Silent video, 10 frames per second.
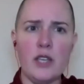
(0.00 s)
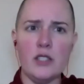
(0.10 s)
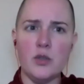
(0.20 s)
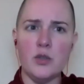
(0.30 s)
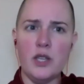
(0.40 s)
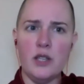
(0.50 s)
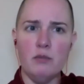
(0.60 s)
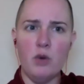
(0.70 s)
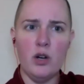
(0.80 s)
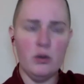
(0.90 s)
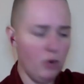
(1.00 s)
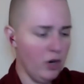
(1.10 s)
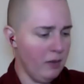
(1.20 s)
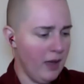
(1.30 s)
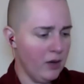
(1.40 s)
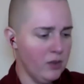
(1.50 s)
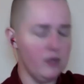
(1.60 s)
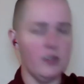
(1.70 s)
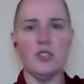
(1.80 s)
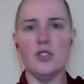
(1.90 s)
so more more about
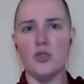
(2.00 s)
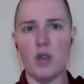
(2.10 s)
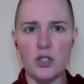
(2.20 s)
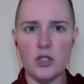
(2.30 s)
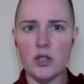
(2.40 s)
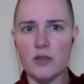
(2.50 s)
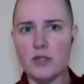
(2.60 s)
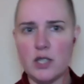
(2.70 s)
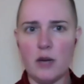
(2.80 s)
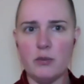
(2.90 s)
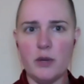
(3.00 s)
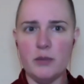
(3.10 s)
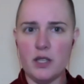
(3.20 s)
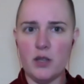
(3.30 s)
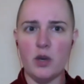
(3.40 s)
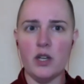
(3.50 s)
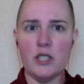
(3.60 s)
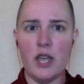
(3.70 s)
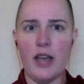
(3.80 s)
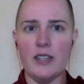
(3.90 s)
the structure of the Lamrim that you wanted
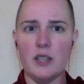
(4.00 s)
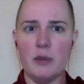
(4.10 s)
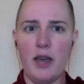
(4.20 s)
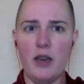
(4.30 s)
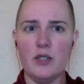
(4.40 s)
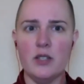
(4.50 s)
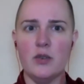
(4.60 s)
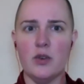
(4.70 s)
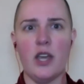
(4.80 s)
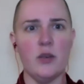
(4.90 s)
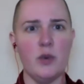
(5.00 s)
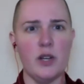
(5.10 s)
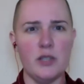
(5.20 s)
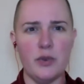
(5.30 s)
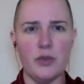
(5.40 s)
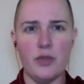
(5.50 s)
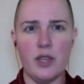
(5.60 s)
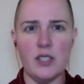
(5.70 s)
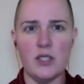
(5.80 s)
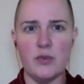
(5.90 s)
to ask about, or kind of where different
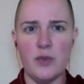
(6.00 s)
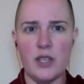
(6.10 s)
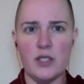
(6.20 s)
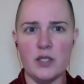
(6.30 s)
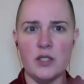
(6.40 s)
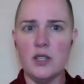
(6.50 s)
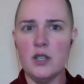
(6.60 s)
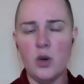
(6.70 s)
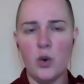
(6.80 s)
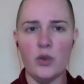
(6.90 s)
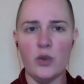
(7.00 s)
things fit, or the